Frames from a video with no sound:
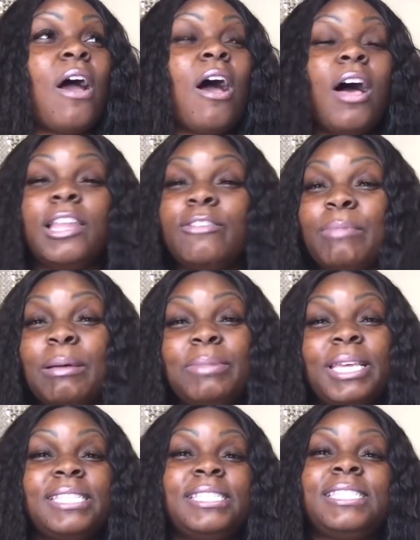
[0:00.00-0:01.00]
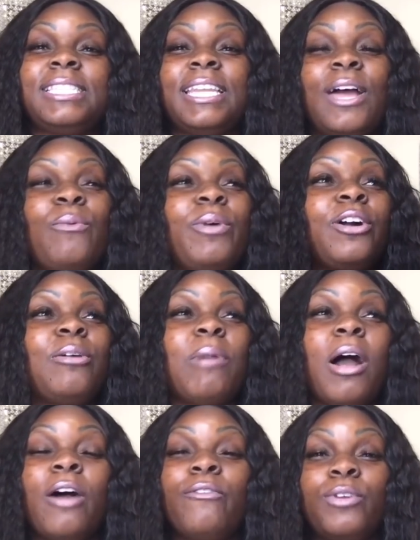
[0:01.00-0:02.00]
all of my blessings and I welcome
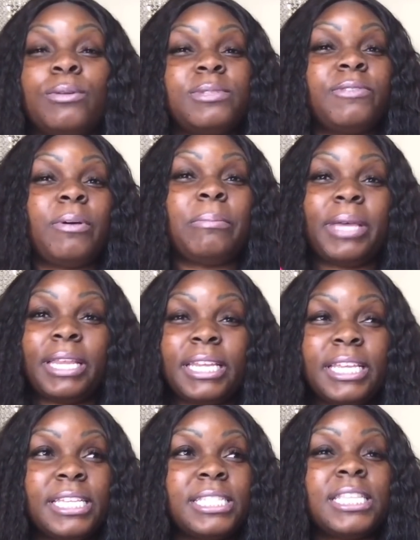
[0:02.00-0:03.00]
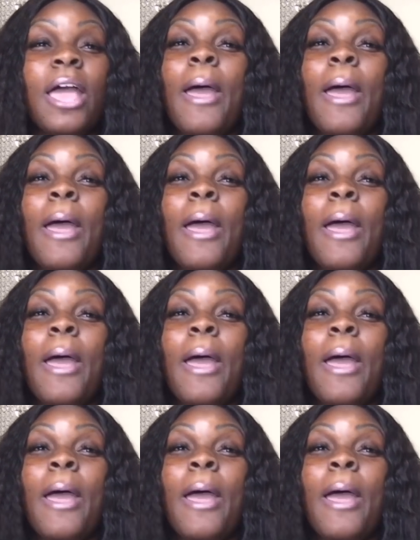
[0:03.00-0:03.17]
all forms of abundance.